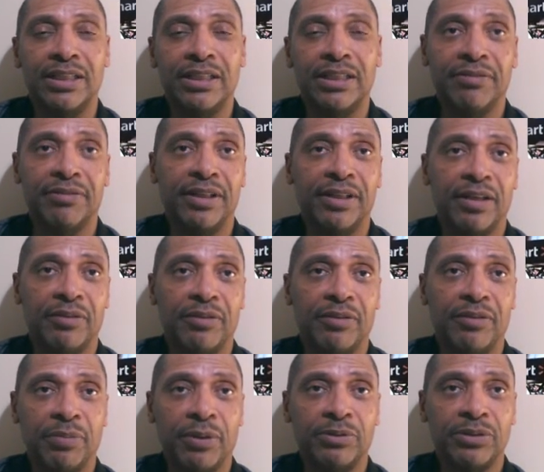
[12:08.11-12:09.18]
given that
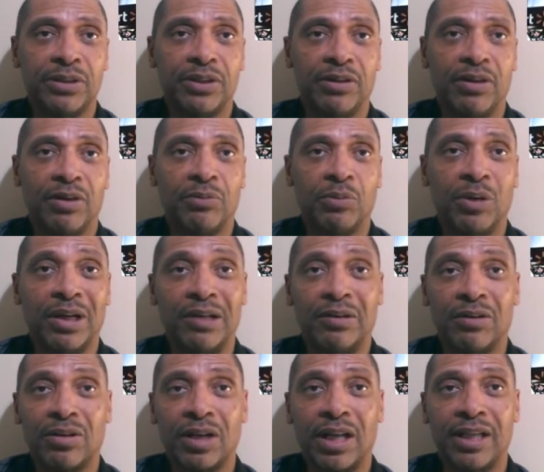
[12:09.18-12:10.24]
we've posted on what it
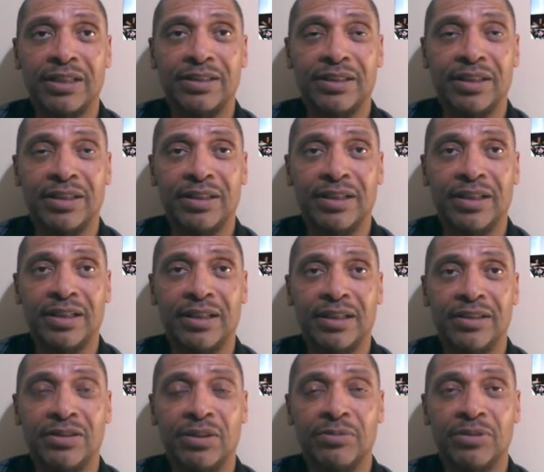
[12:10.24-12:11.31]
looked like uh,
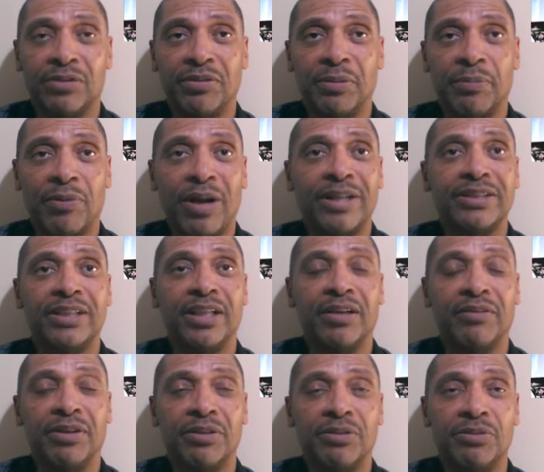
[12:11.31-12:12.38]
in terms of the pricing
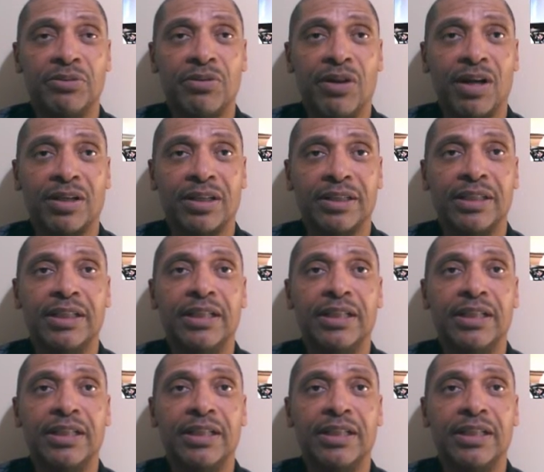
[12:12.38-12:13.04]
of the new truck.